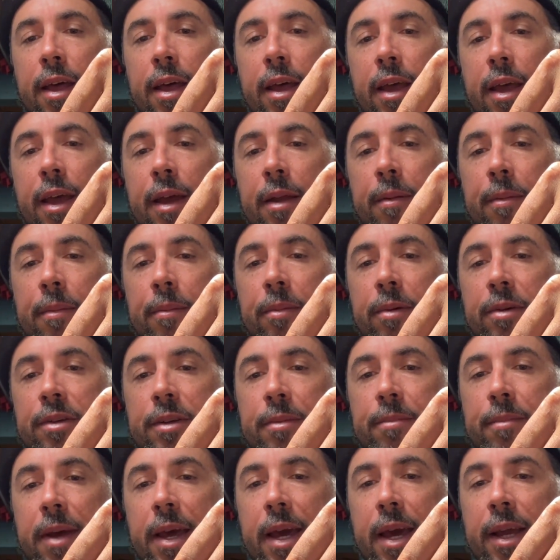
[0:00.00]
and I'm going to push
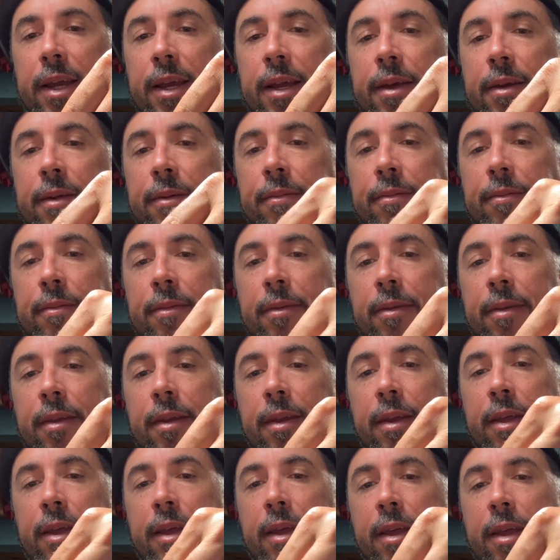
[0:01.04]
them back.
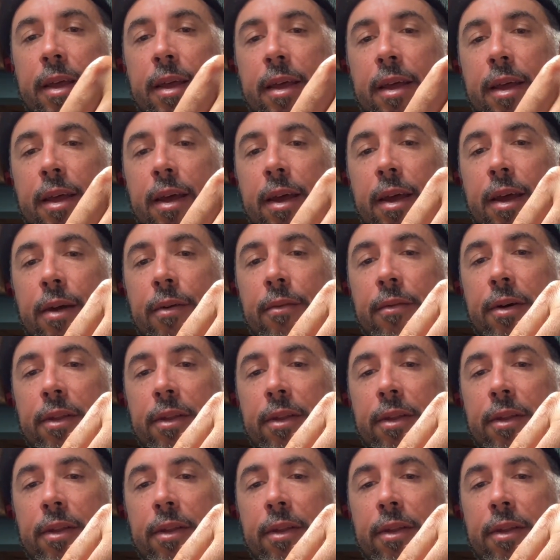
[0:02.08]
And